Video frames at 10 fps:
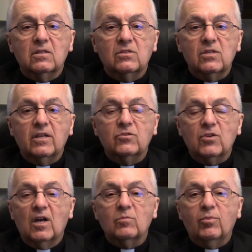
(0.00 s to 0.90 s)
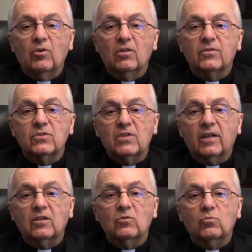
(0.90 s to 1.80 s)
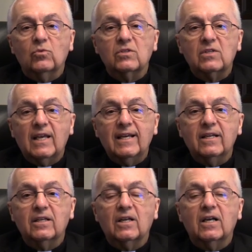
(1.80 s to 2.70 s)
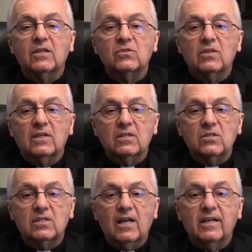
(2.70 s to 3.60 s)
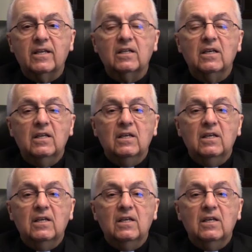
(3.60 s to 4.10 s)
St. John Paul II was canonized, assign